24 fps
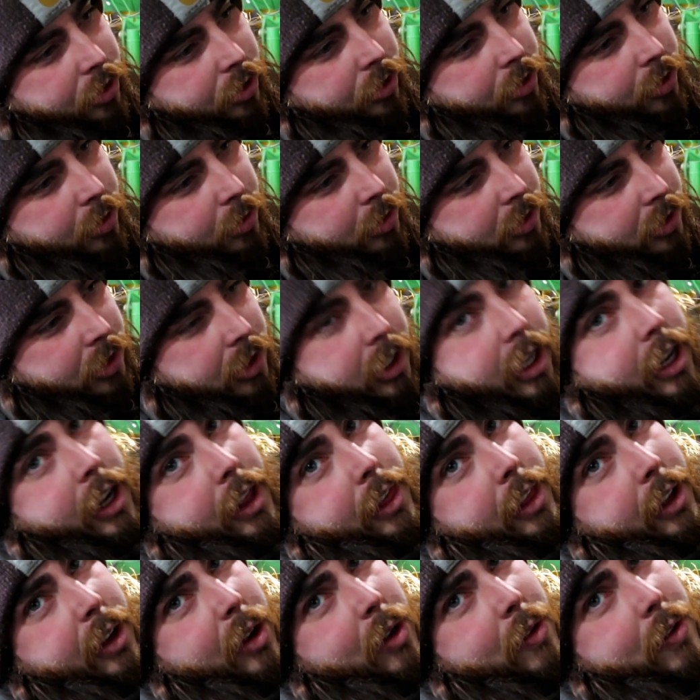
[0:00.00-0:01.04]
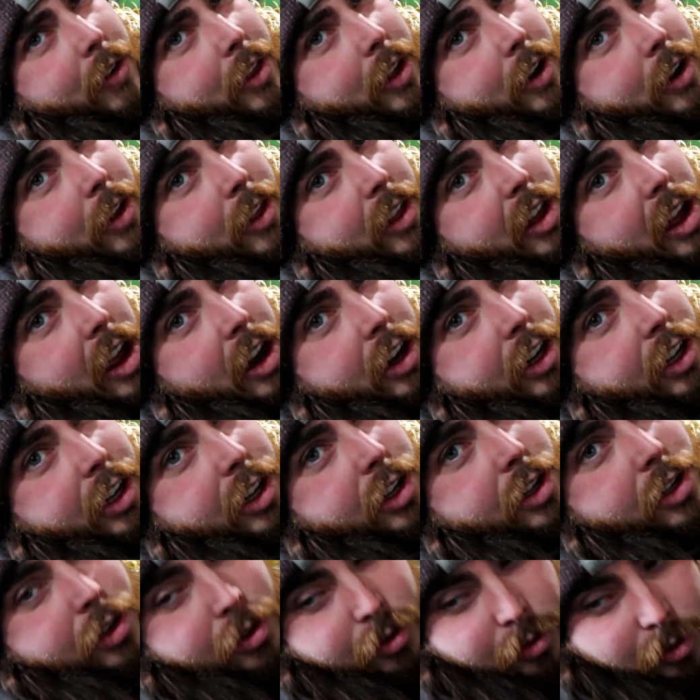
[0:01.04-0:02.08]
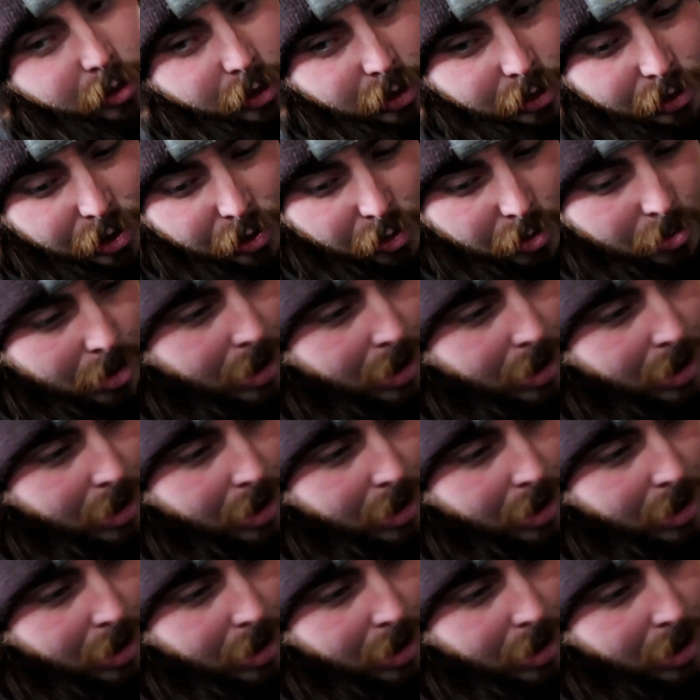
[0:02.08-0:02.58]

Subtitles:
sure there wasn't anything over there that I needed to know